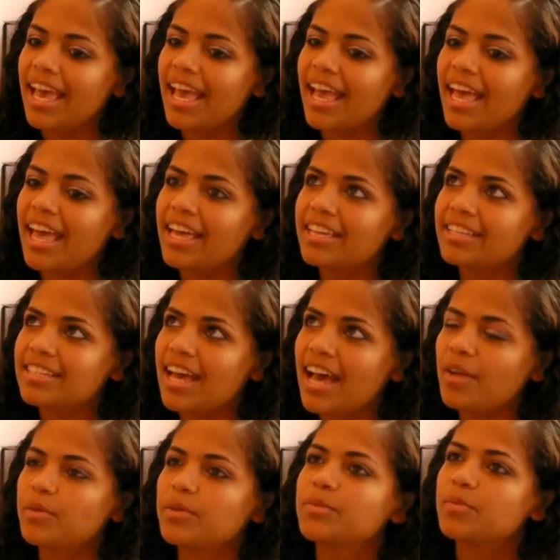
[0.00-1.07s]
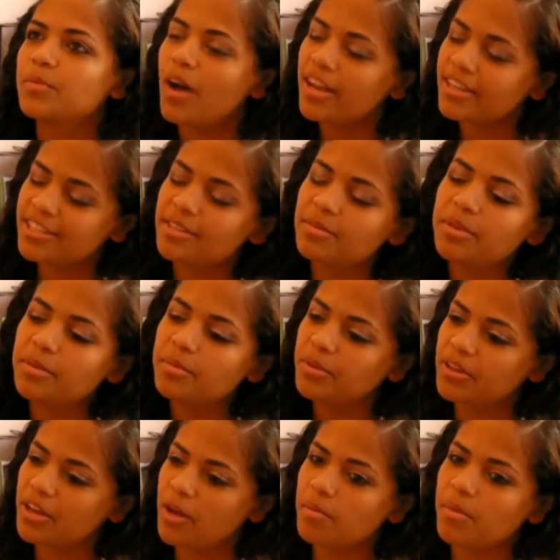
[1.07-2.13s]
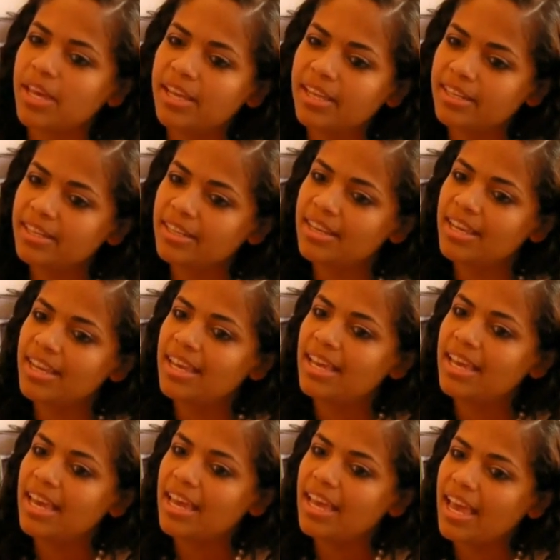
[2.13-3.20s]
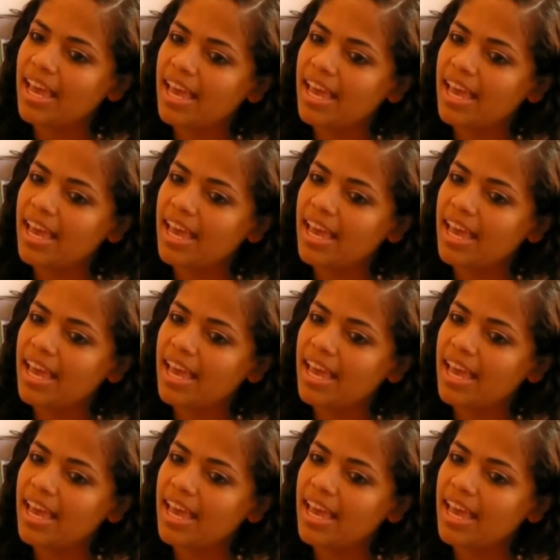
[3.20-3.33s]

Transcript: And I was watching people come in.